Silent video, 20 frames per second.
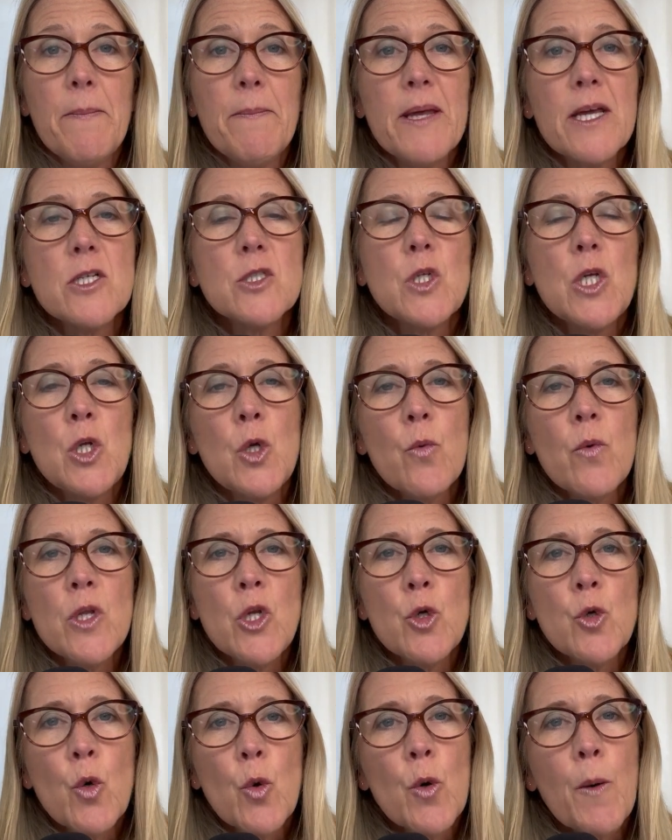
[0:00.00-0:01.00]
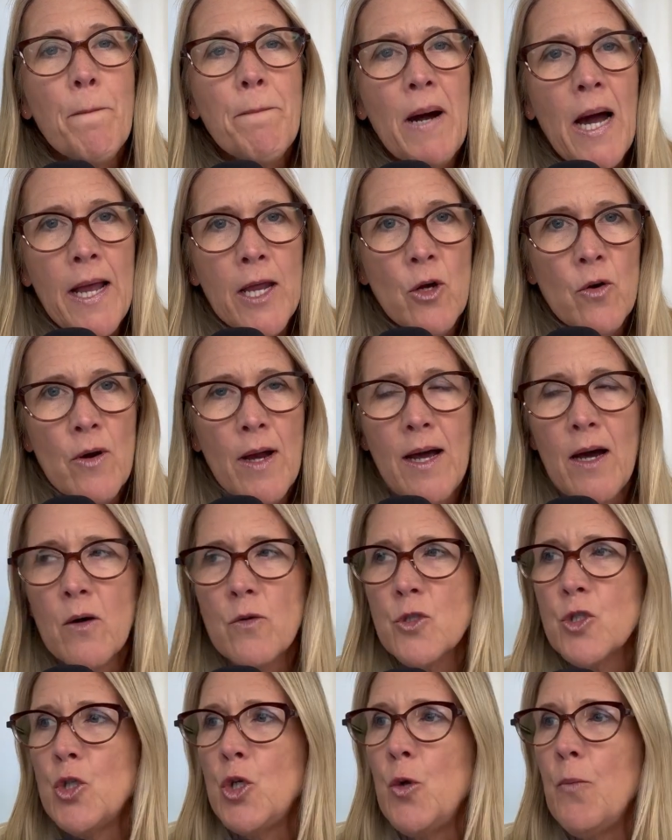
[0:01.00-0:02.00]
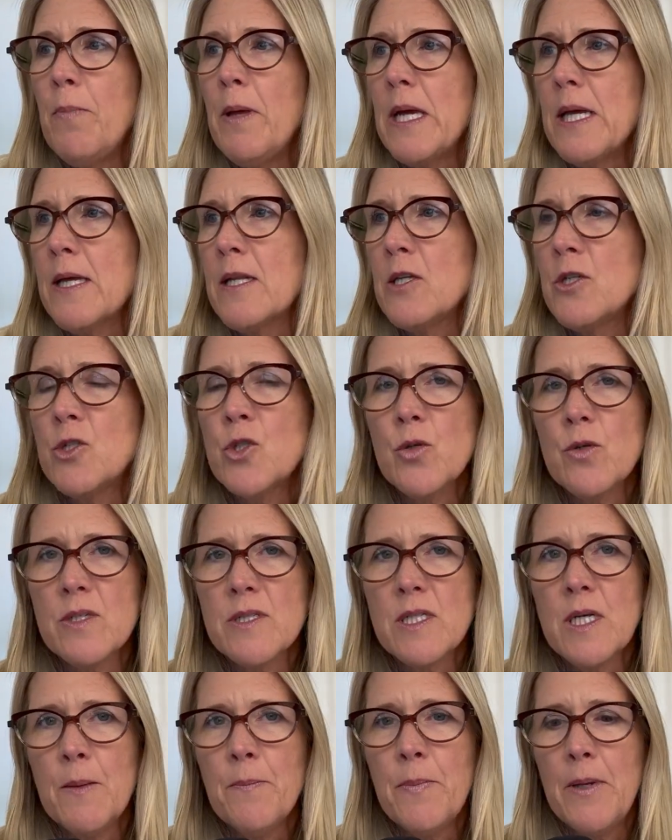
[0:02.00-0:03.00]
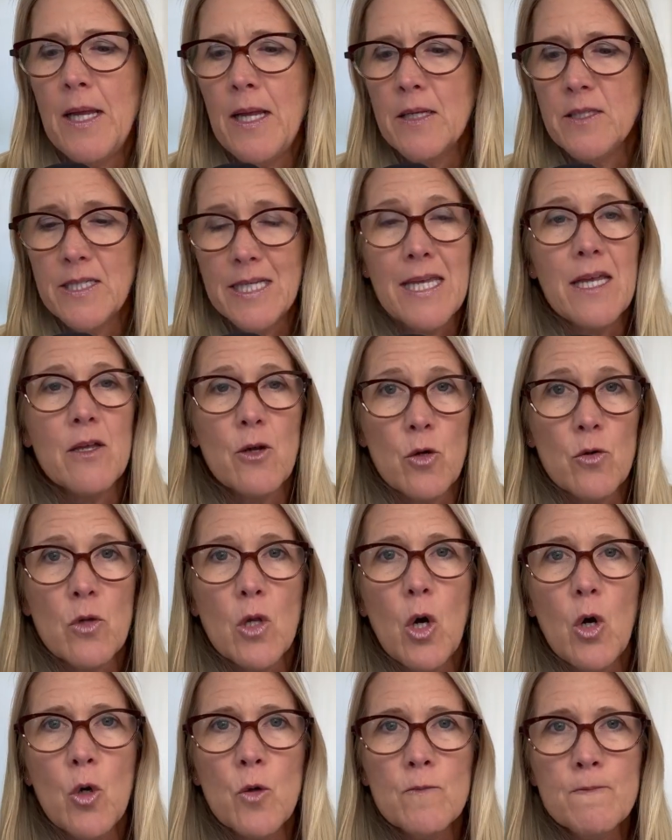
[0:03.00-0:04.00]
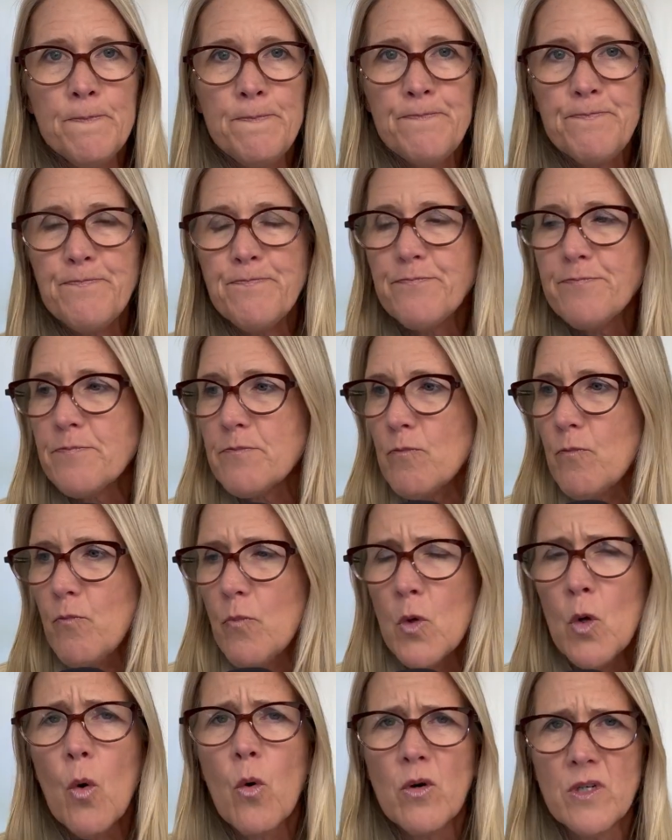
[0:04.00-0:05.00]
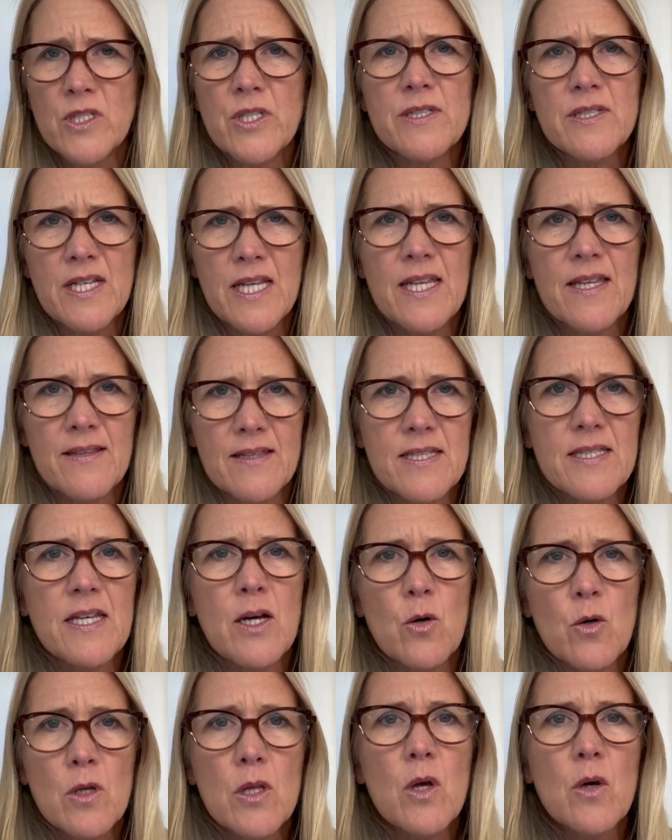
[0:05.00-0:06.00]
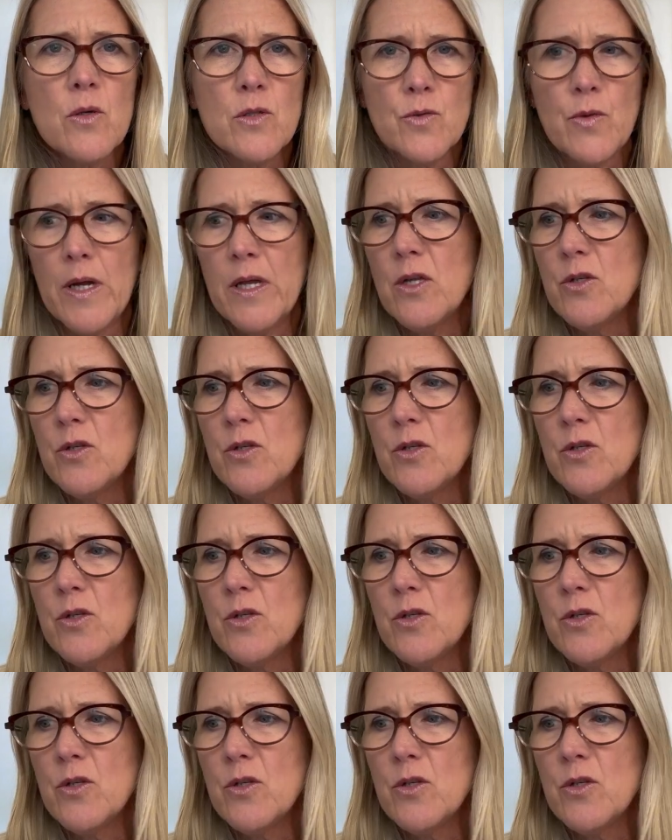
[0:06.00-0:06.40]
because when you go to buy your house, you pick an insurance company to get your loan or just to get the sale closed, right?